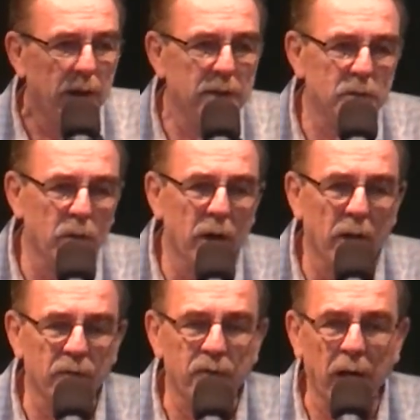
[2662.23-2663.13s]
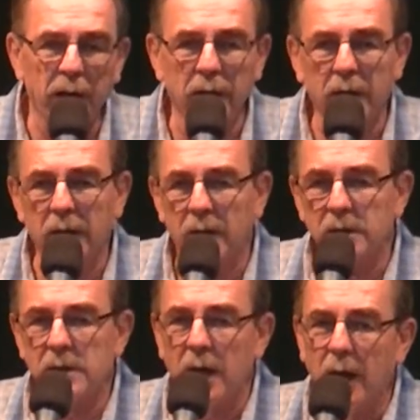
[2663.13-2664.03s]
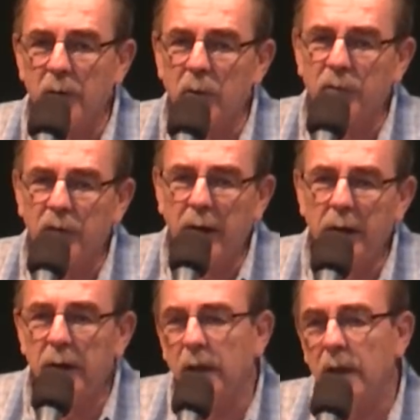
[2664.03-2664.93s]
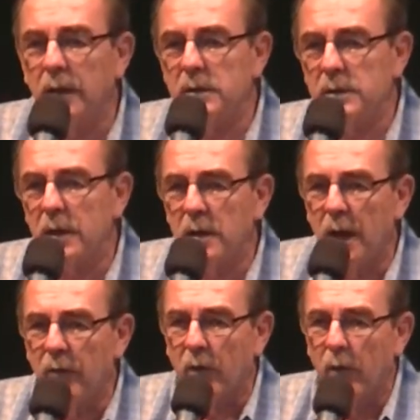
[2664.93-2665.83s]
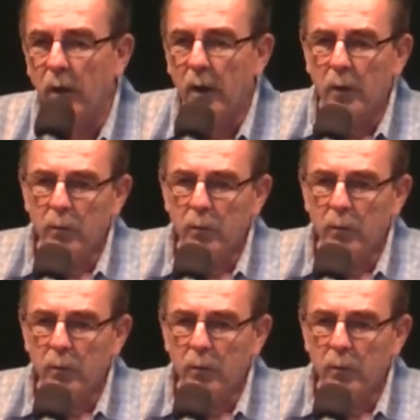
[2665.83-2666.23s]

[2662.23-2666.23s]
It's, we're not fighting against God, we're fighting against the devil.